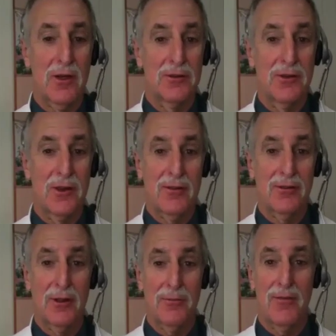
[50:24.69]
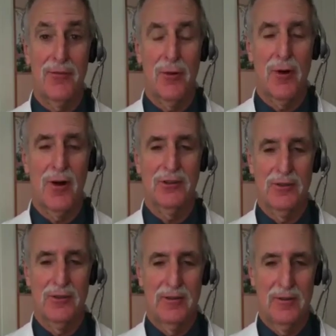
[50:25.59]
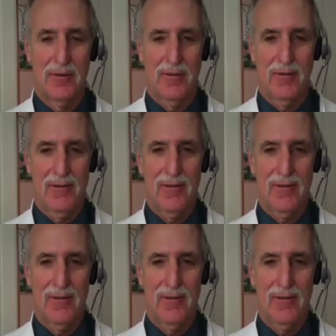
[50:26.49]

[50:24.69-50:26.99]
in your field. Do you have something for us?